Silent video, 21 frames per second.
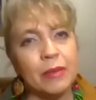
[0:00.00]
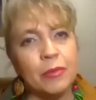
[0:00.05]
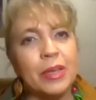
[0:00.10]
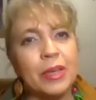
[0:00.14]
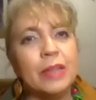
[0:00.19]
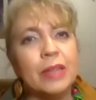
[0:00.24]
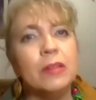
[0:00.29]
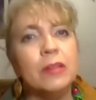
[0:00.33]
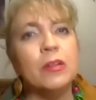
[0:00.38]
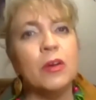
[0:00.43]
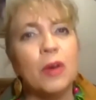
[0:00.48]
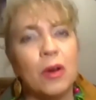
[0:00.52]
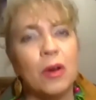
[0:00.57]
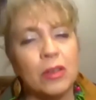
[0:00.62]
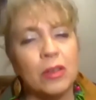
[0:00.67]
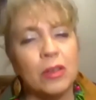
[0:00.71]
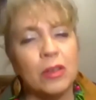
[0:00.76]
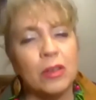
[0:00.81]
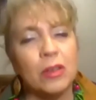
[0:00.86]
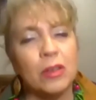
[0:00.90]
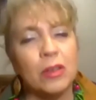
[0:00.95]
real
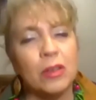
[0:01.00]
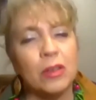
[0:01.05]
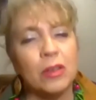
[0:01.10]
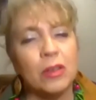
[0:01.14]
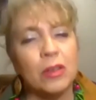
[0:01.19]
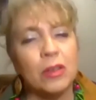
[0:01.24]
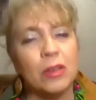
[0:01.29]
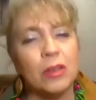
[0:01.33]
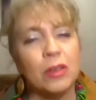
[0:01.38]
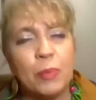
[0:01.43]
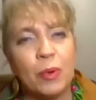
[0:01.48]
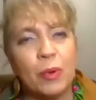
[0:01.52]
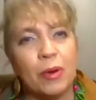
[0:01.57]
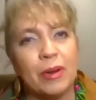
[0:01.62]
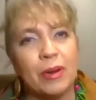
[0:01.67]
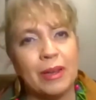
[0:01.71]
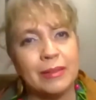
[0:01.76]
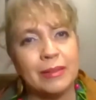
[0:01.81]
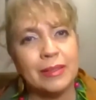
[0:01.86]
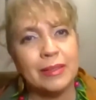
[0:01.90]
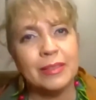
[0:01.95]
cost of a cheap
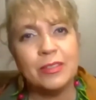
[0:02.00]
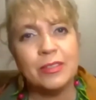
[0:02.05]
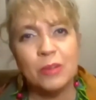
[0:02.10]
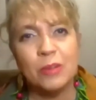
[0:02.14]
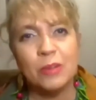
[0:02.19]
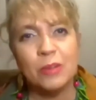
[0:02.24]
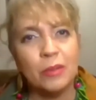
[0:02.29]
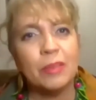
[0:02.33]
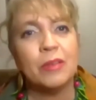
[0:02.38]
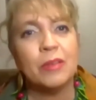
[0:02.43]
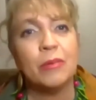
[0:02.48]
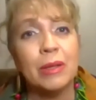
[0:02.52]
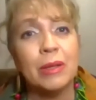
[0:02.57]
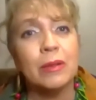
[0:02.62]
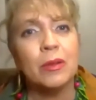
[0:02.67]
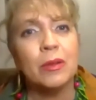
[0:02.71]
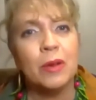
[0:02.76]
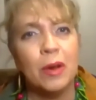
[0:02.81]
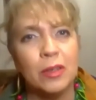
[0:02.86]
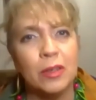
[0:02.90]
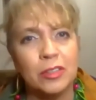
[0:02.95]
product is not the real
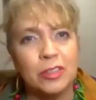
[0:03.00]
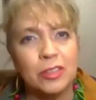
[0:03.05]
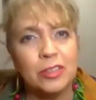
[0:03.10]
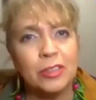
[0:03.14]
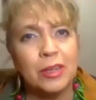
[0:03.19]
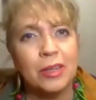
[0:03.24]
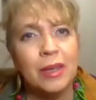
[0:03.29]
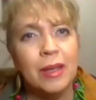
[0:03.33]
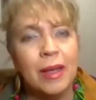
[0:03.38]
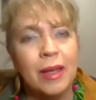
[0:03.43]
cost.